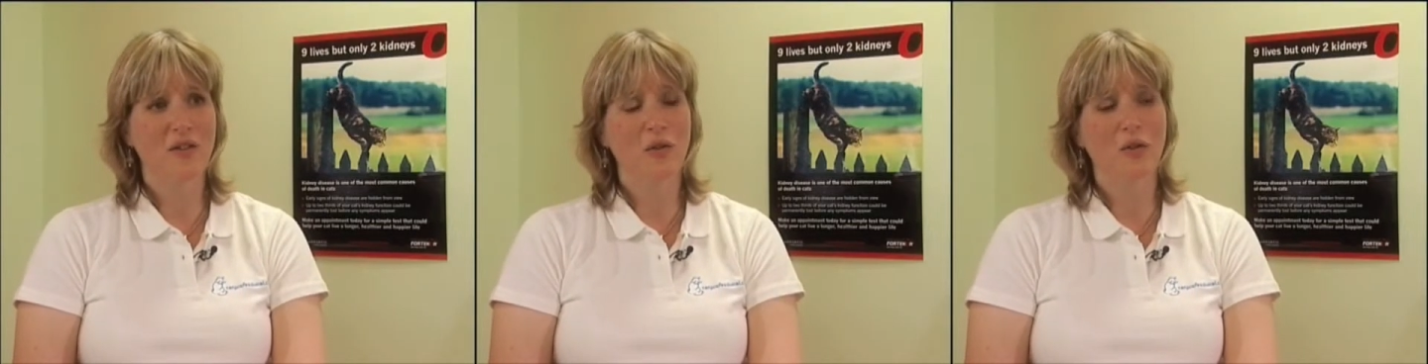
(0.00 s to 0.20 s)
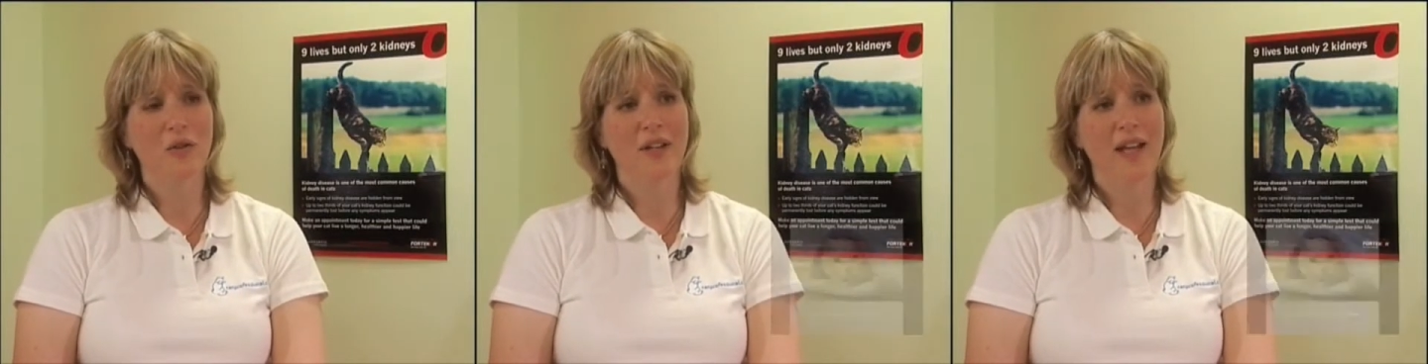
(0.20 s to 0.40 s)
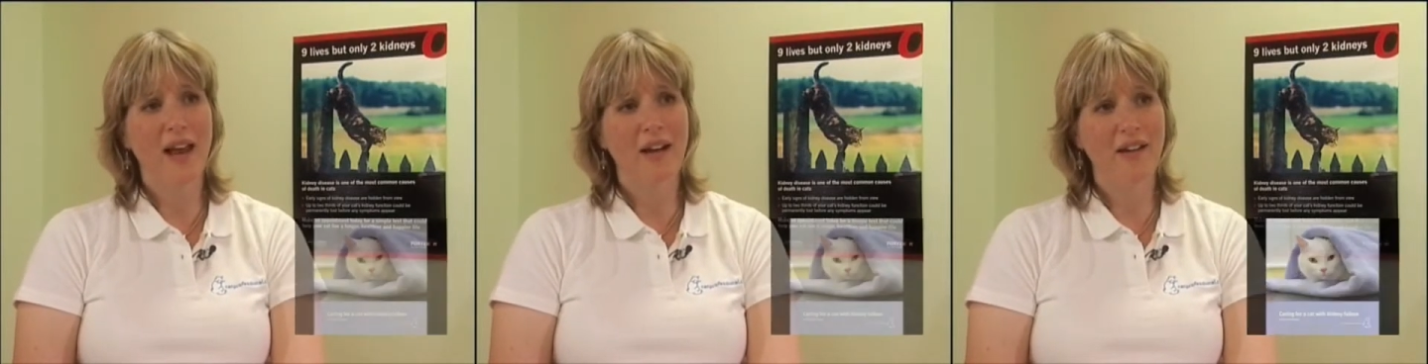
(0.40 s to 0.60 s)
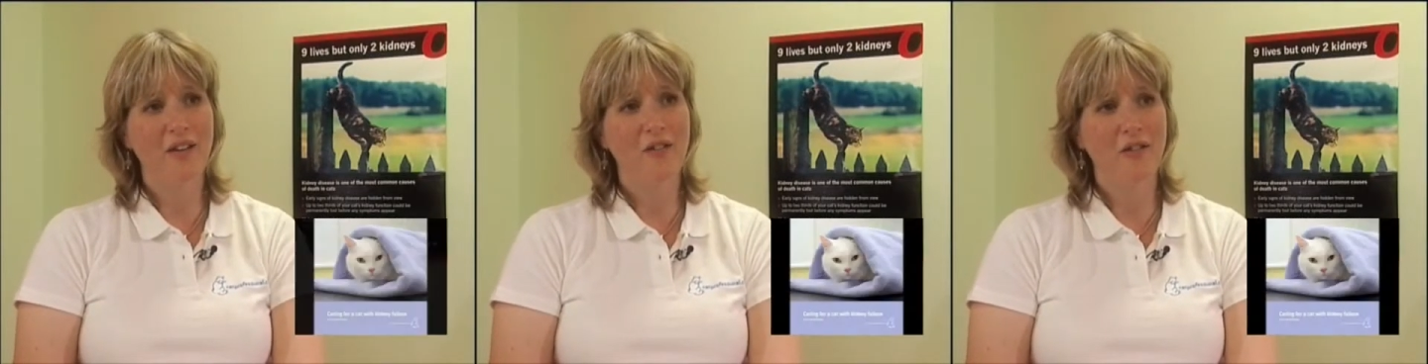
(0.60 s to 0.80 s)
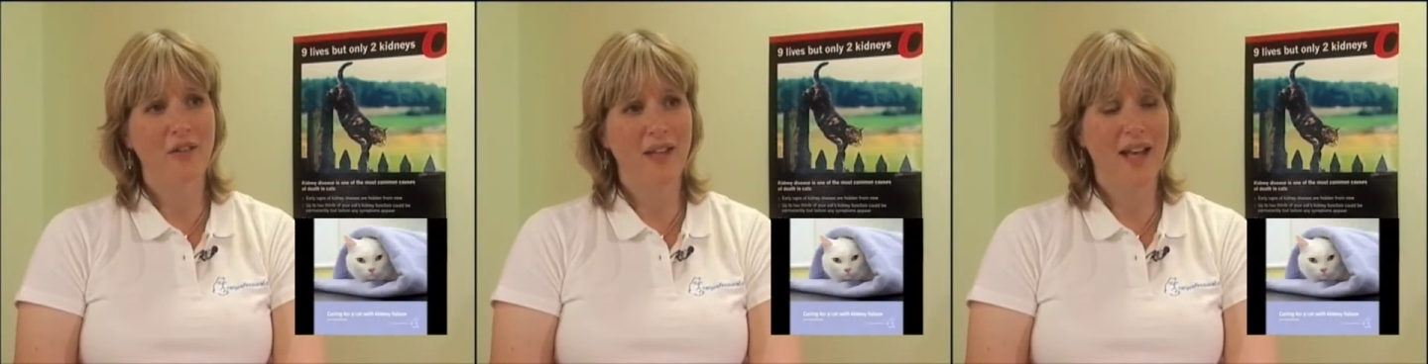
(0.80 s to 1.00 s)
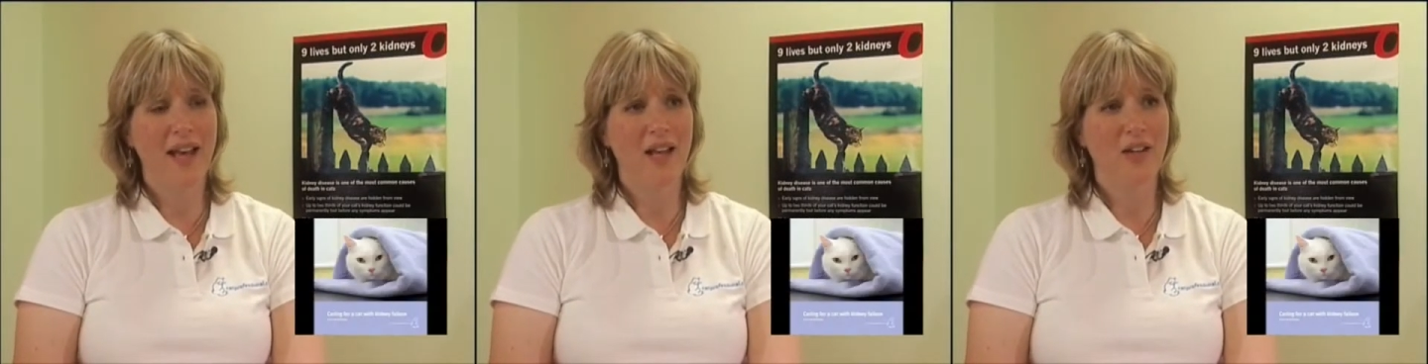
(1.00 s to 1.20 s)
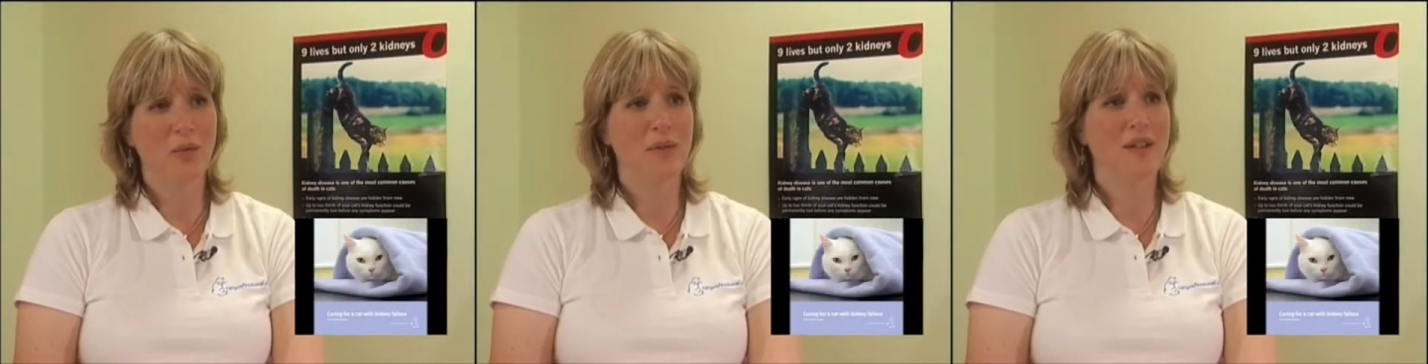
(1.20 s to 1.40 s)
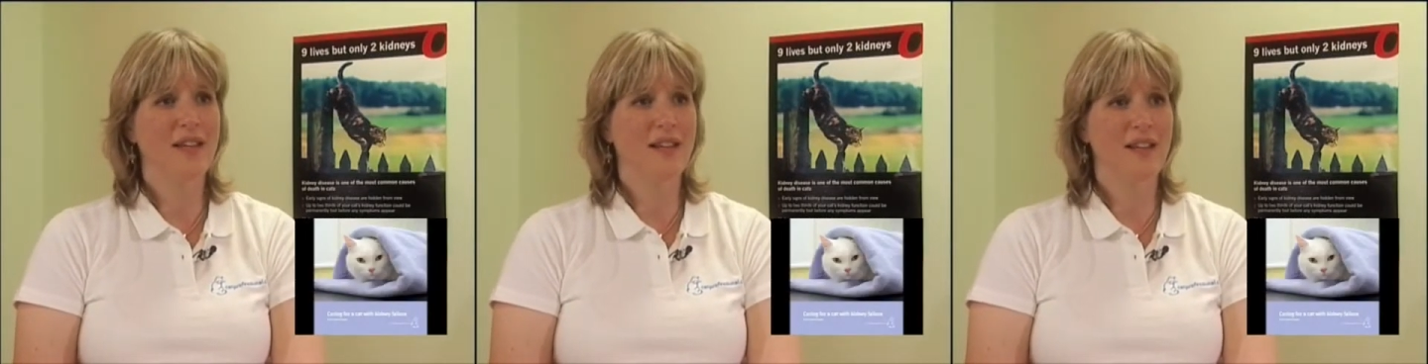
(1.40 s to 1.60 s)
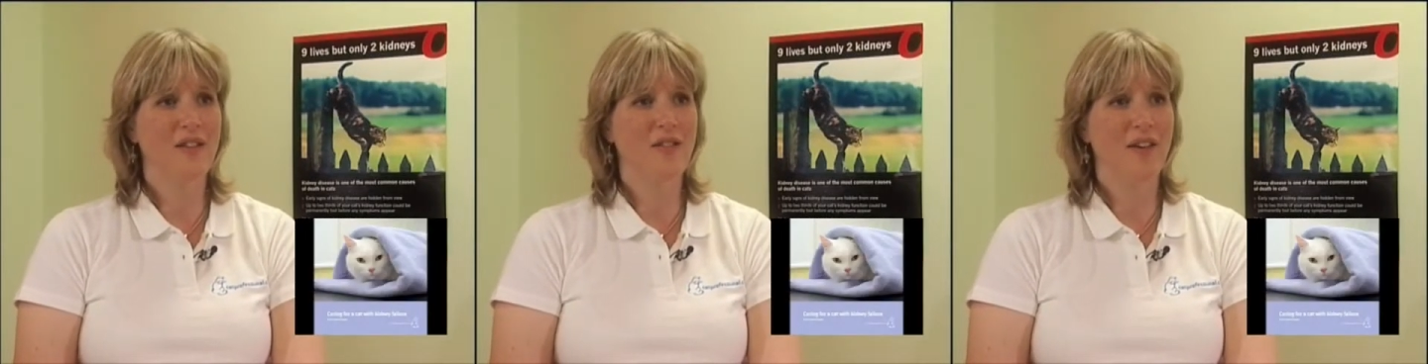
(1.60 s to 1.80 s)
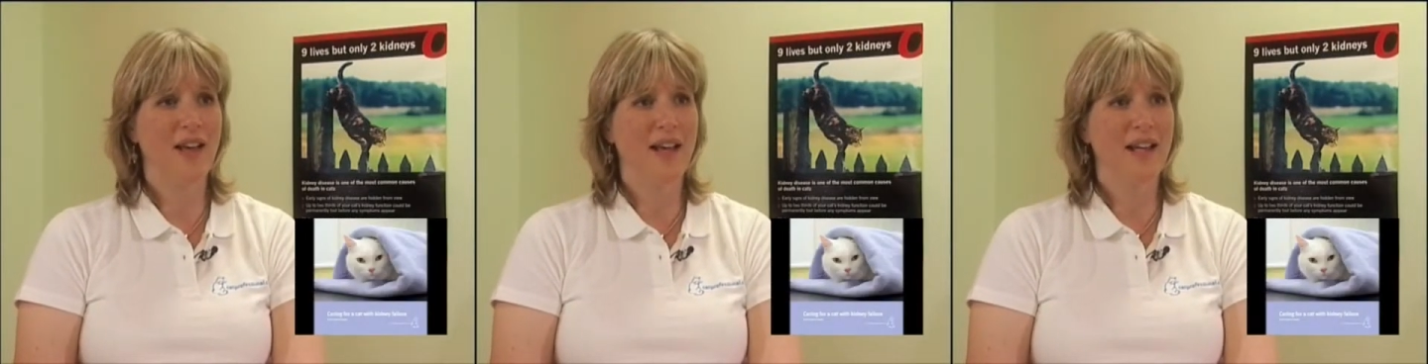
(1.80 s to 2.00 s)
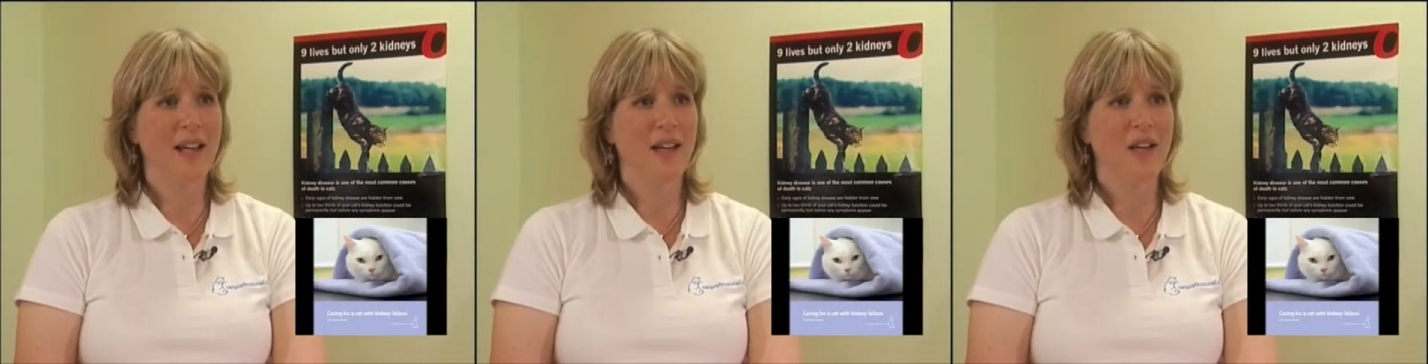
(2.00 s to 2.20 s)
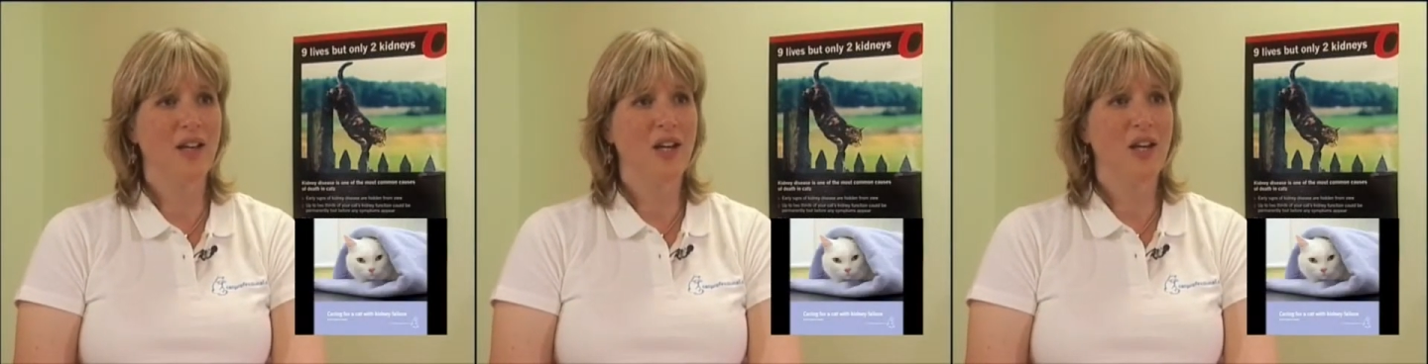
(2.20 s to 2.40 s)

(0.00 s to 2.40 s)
called Caring for a Cat with Kidney Failure,